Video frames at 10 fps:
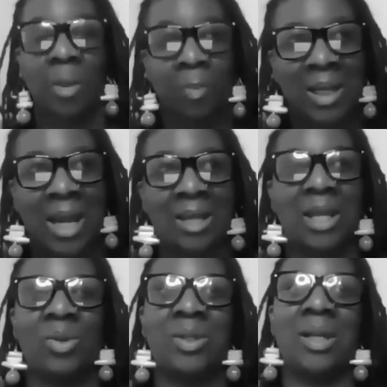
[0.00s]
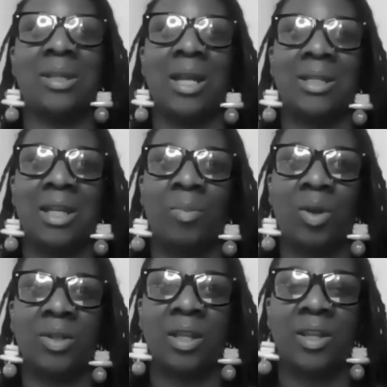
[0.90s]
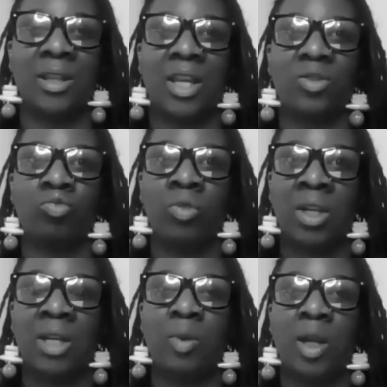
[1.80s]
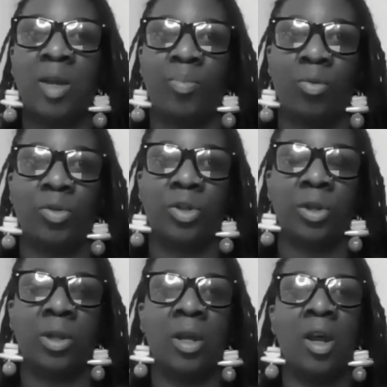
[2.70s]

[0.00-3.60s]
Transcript: So I'm glad that you said that, Dean, because I think that's really, really important